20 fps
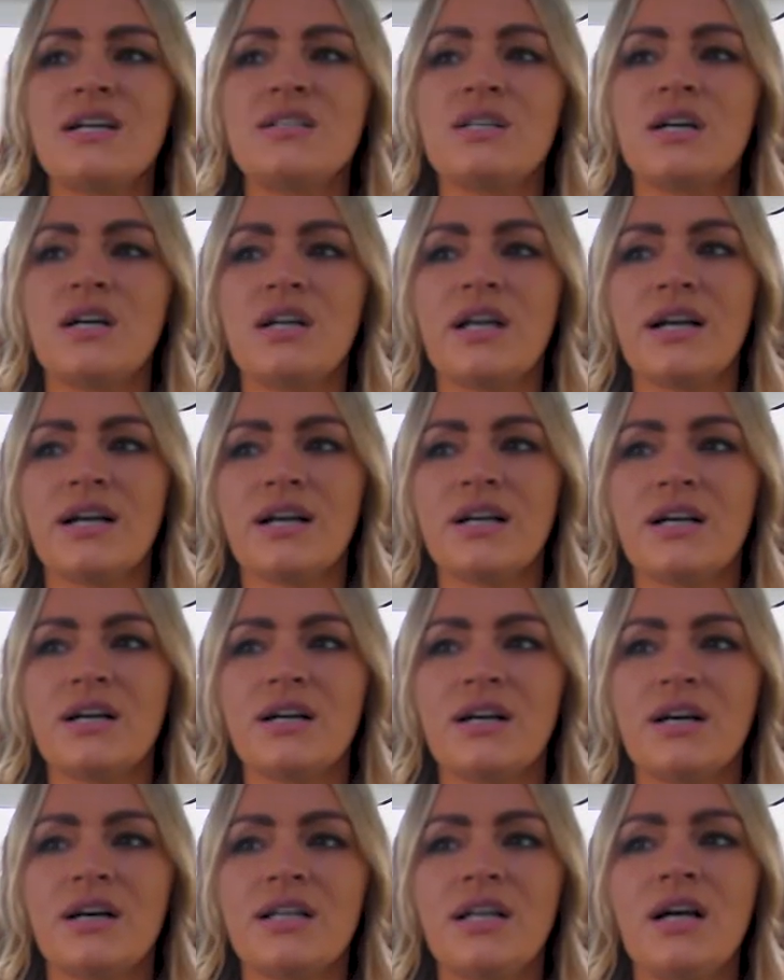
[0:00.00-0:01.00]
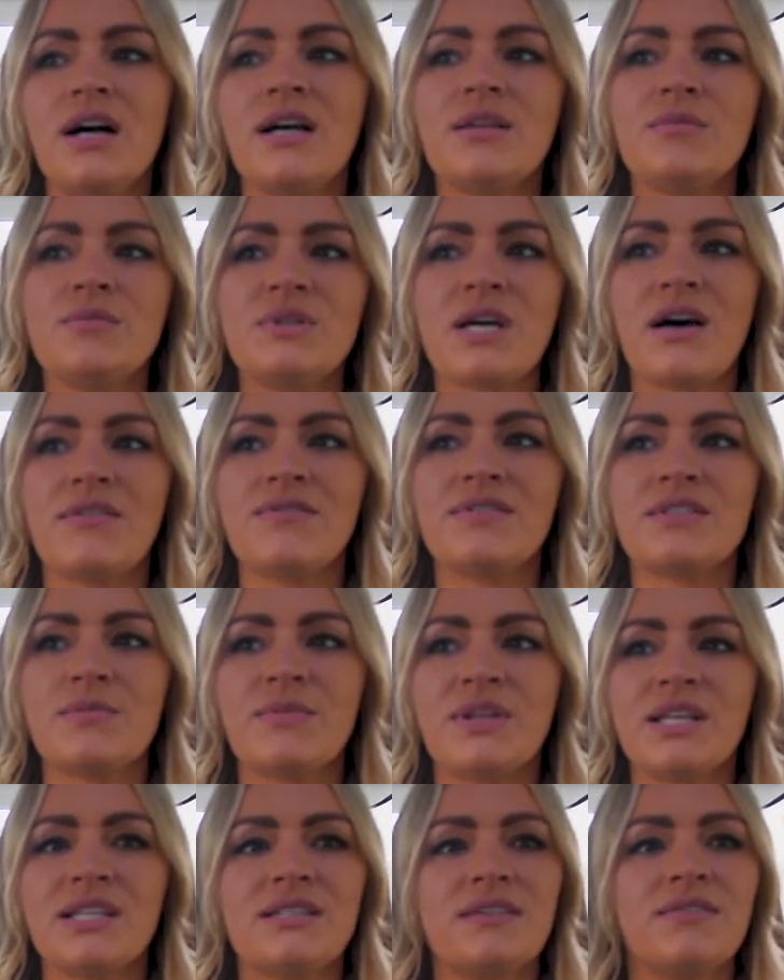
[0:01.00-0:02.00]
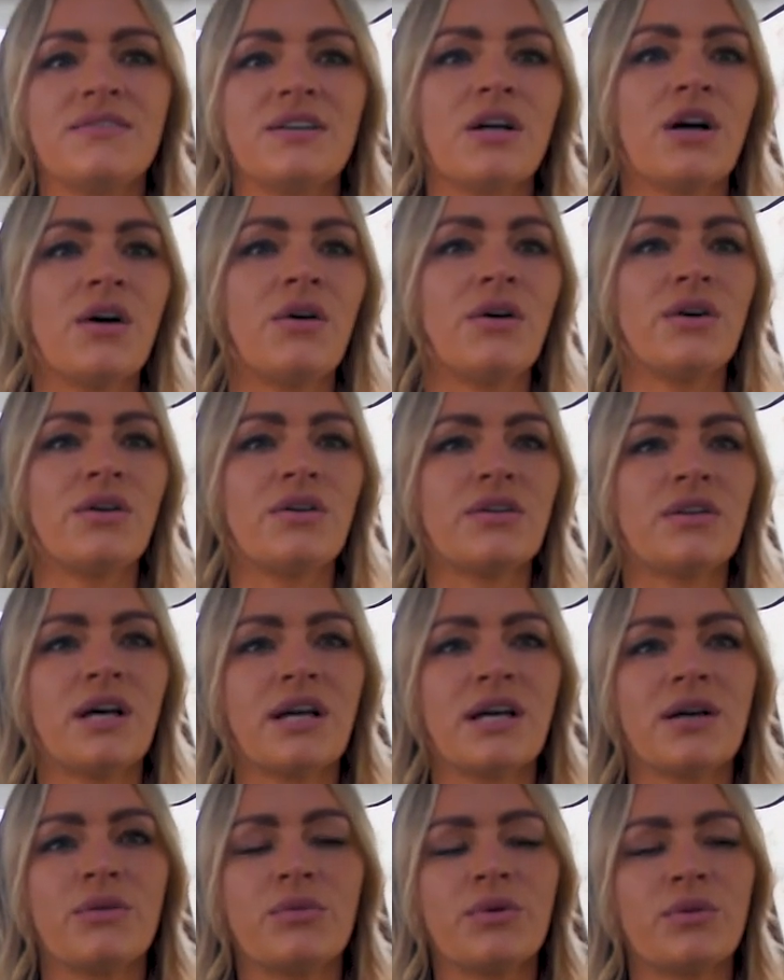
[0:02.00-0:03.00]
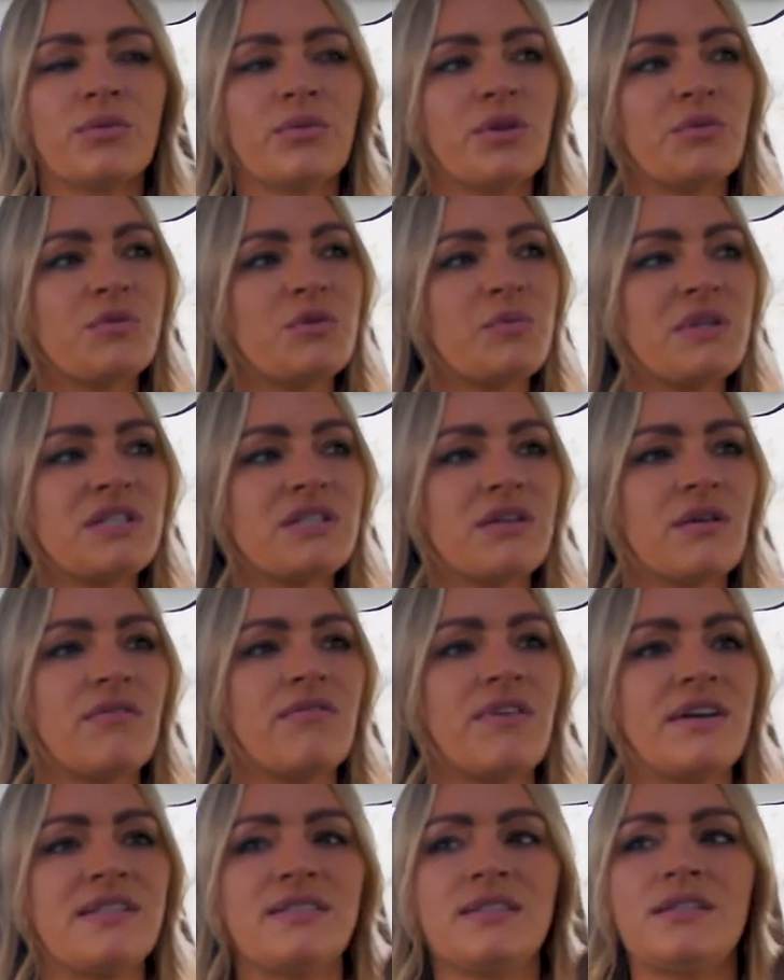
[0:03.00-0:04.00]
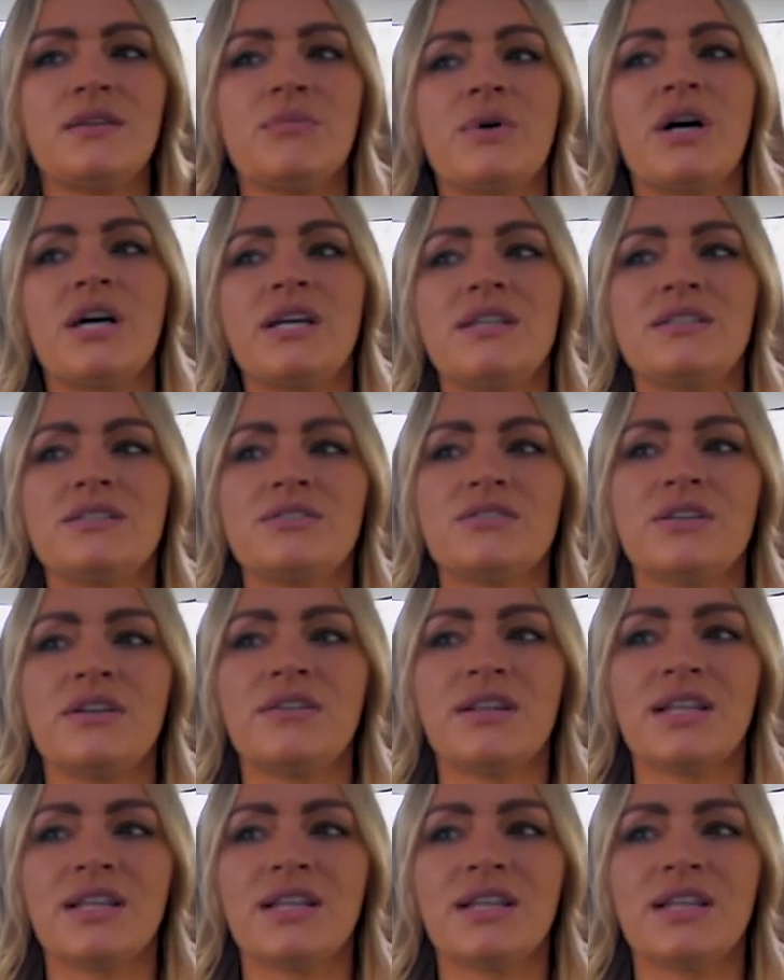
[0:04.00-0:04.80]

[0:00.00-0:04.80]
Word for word: say like I'd like them to have something different going on. Like I wouldn't want them to be so invested in my industry or